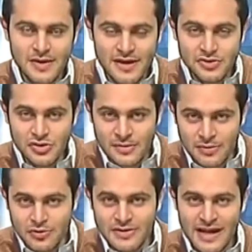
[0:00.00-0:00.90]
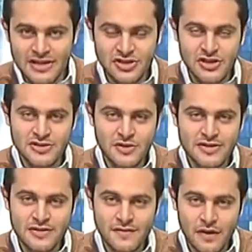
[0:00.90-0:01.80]
into Yabroud actually. So it
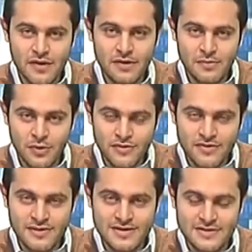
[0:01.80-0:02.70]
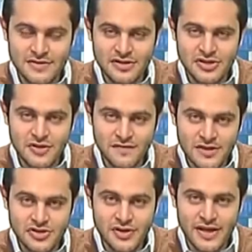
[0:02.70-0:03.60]
is a very important and strategic
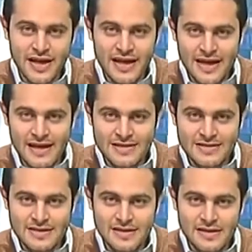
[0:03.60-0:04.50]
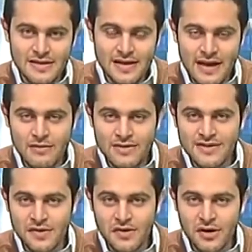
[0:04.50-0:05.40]
victory, as now the
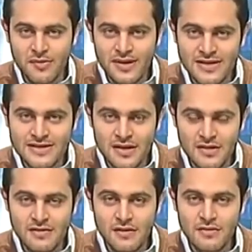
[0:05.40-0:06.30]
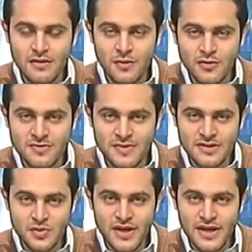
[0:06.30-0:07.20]
Syrian army has cut the route
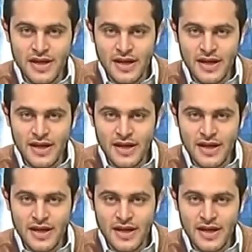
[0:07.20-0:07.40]
between